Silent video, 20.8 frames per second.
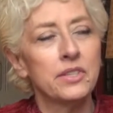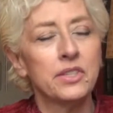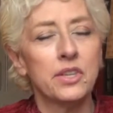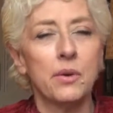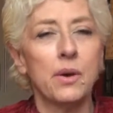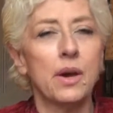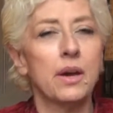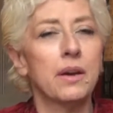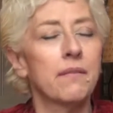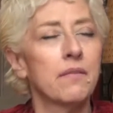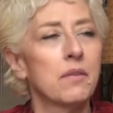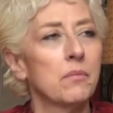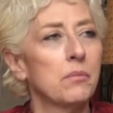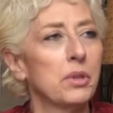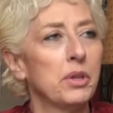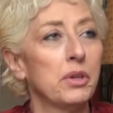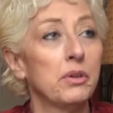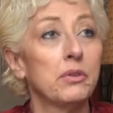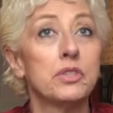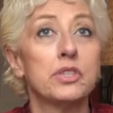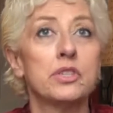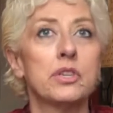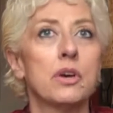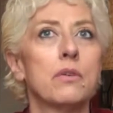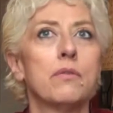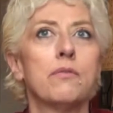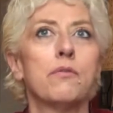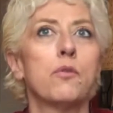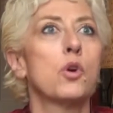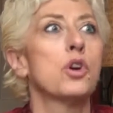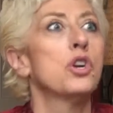so out of the blue,
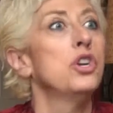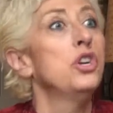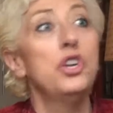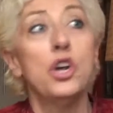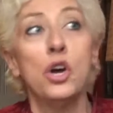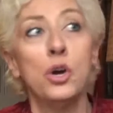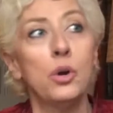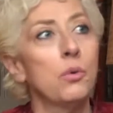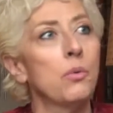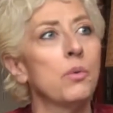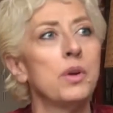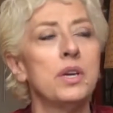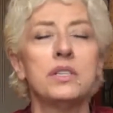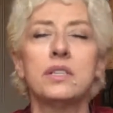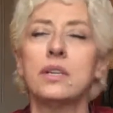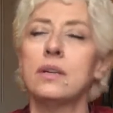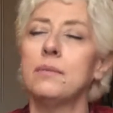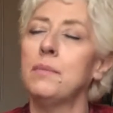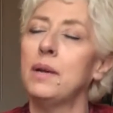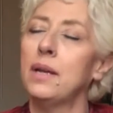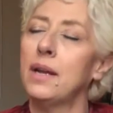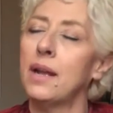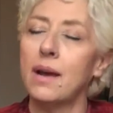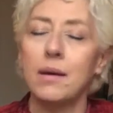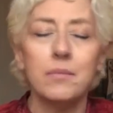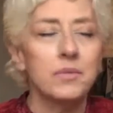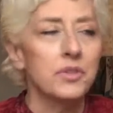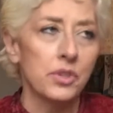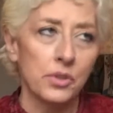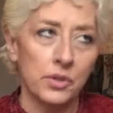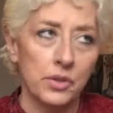so for no reason, it made
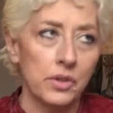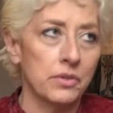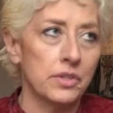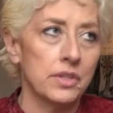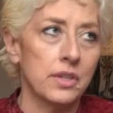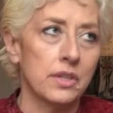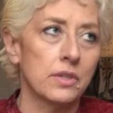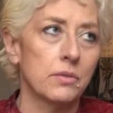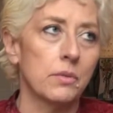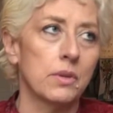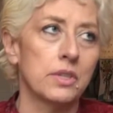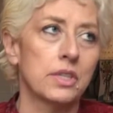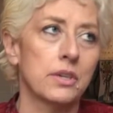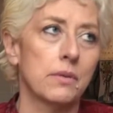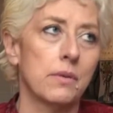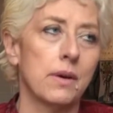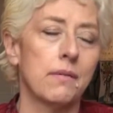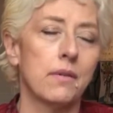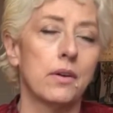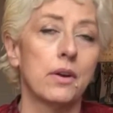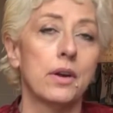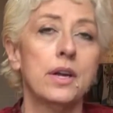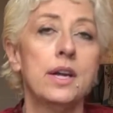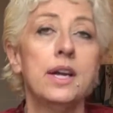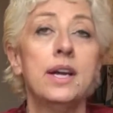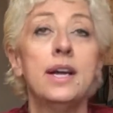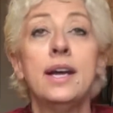absolutely no sense whatsoever.